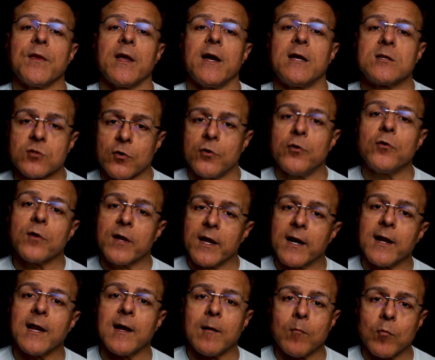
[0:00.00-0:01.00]
and so you'll
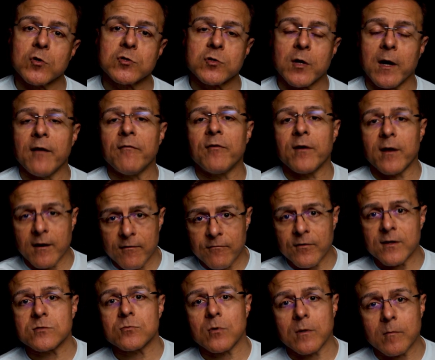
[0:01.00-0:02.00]
get a lot more traffic and
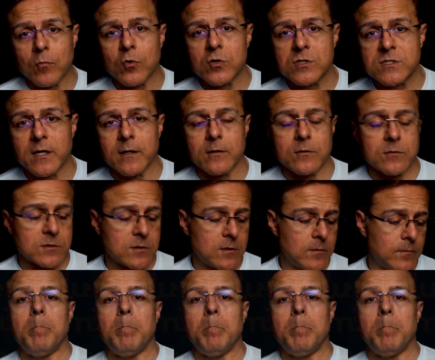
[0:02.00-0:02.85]
eventually more sales.